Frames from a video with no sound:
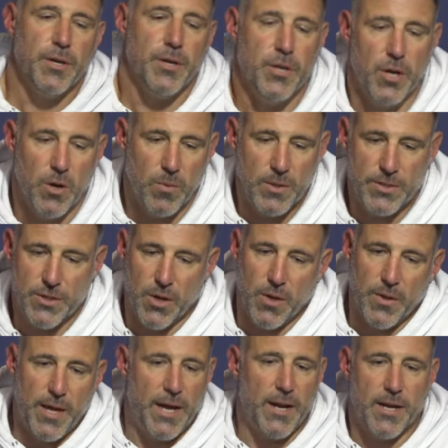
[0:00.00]
You know, we saw
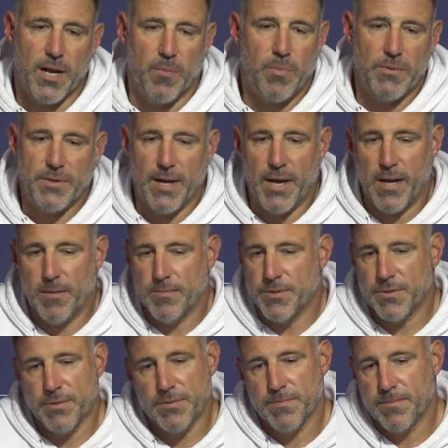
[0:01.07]
that a couple
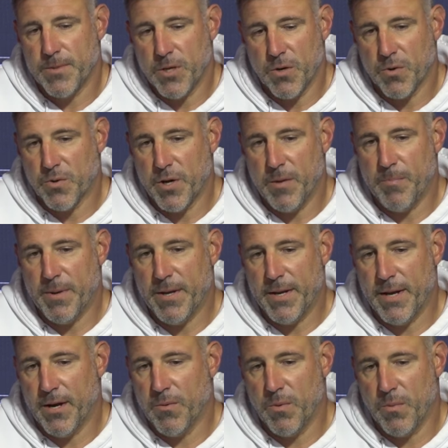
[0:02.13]
times, you know, creep in
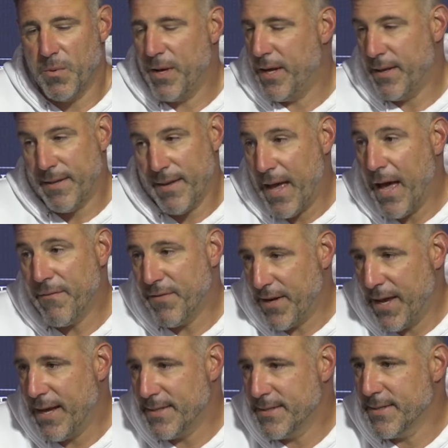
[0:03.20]
there when we haven't
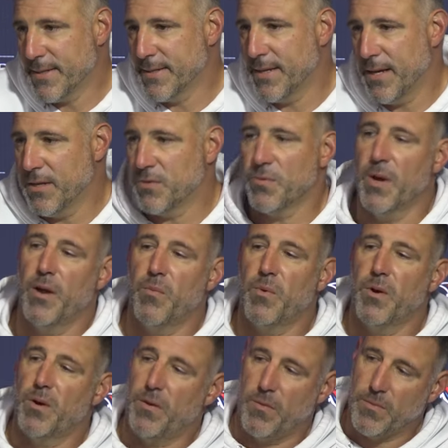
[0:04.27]
had success, right?
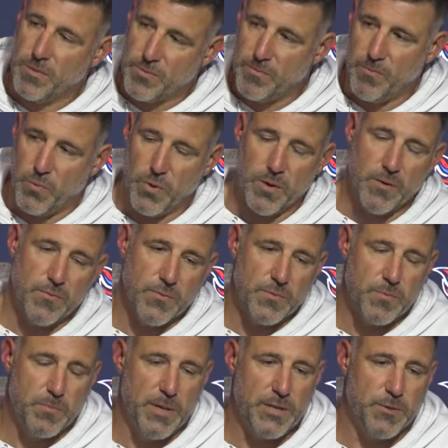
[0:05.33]
Where it was, where it was
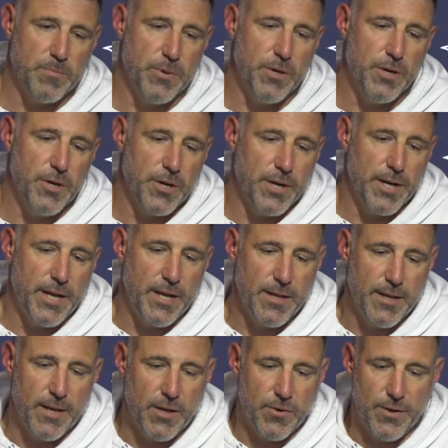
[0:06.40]
Pittsburgh, and they,
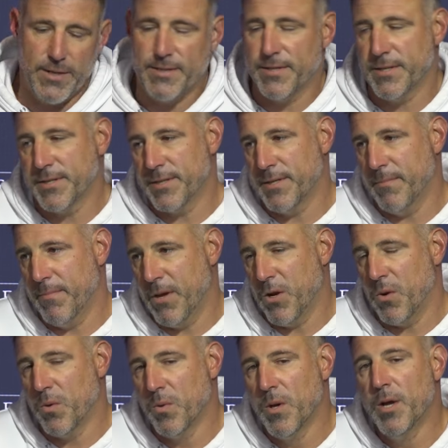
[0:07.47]
they creased us in the
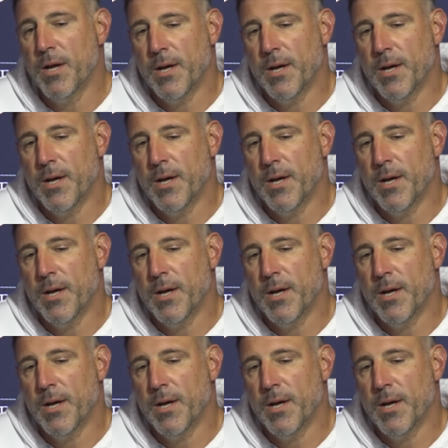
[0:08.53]
middle.